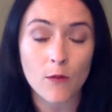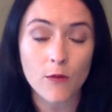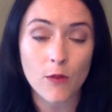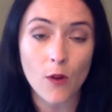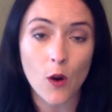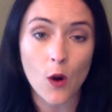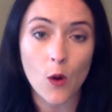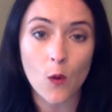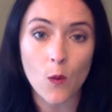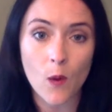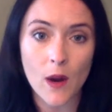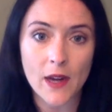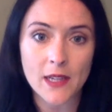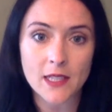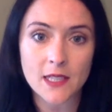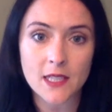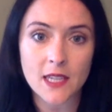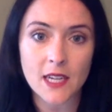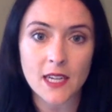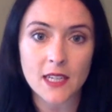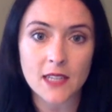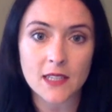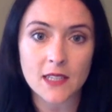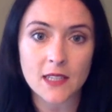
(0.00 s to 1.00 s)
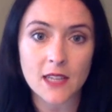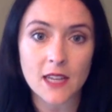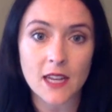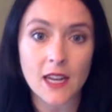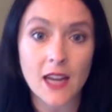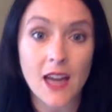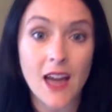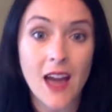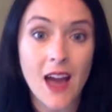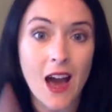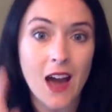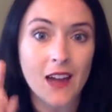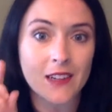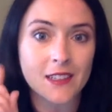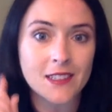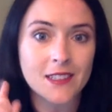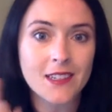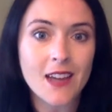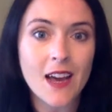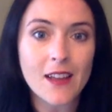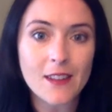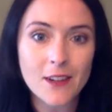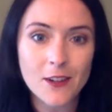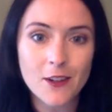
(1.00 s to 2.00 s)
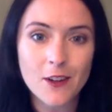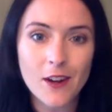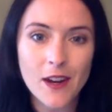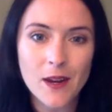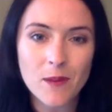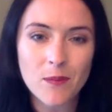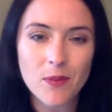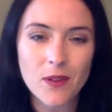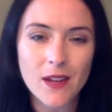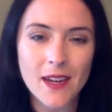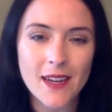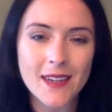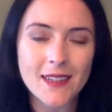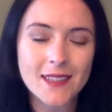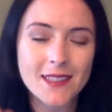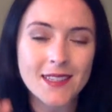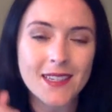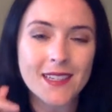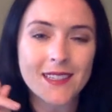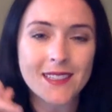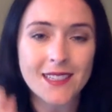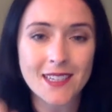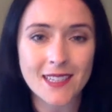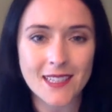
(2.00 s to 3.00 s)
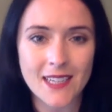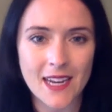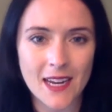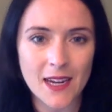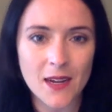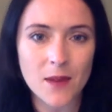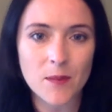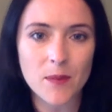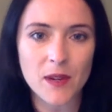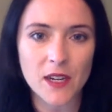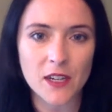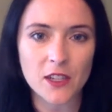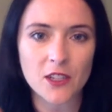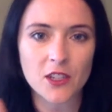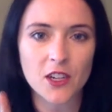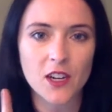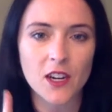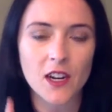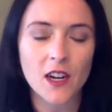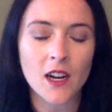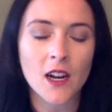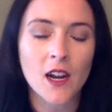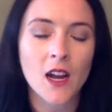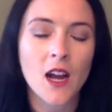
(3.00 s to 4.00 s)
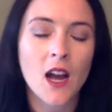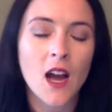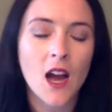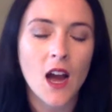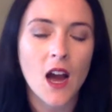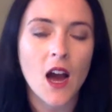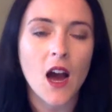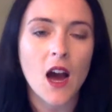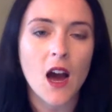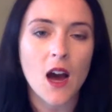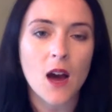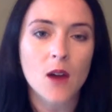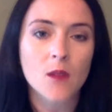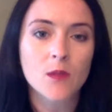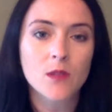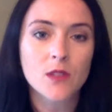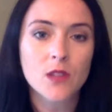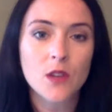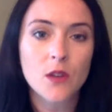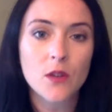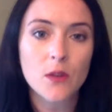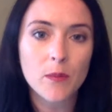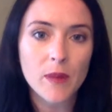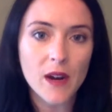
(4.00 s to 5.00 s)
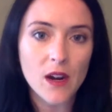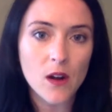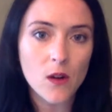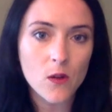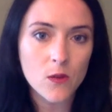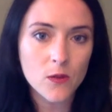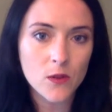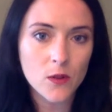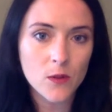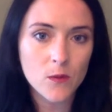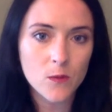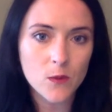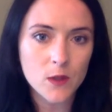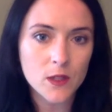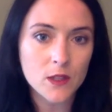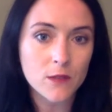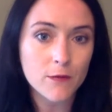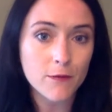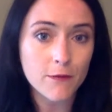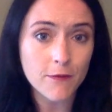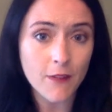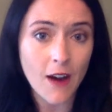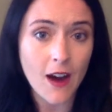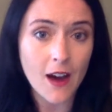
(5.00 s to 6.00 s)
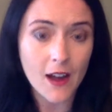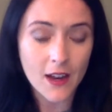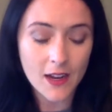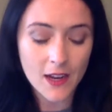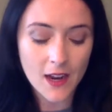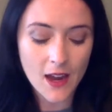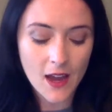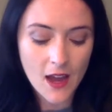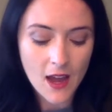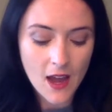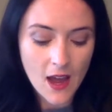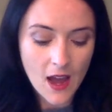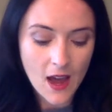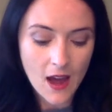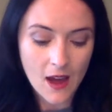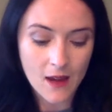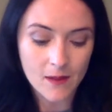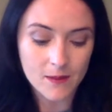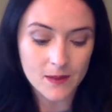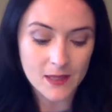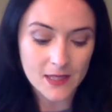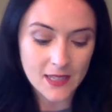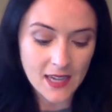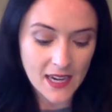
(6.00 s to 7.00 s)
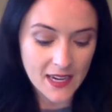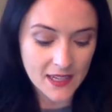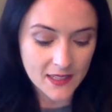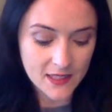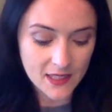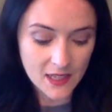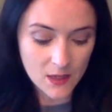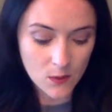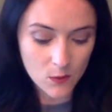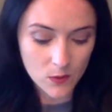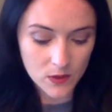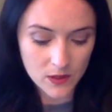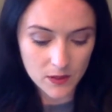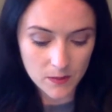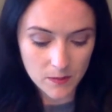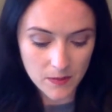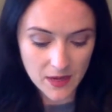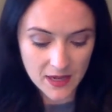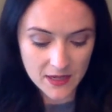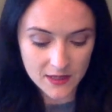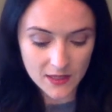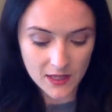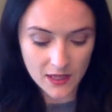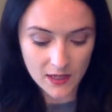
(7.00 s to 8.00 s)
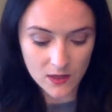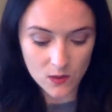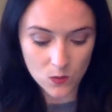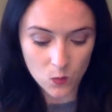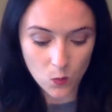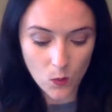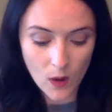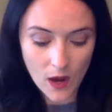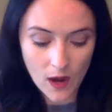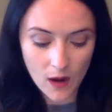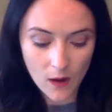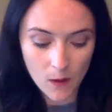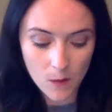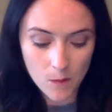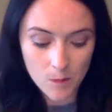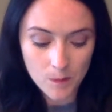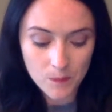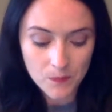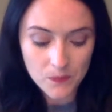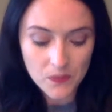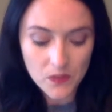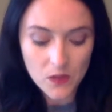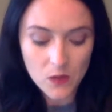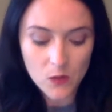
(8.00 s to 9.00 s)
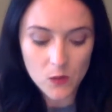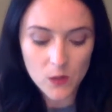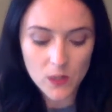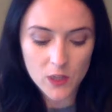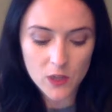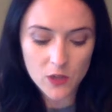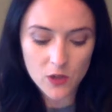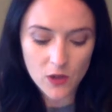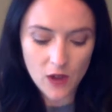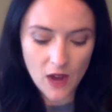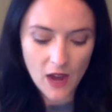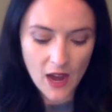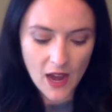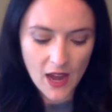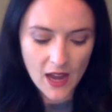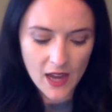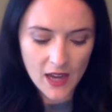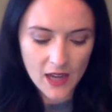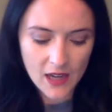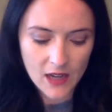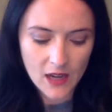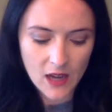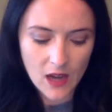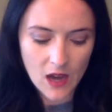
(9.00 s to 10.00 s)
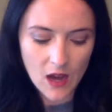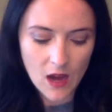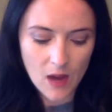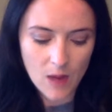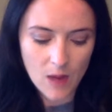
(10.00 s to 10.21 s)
for a wine tasting. Another great place to take a picture. So the barrel room was fun. The tasting was amazing as well. We tried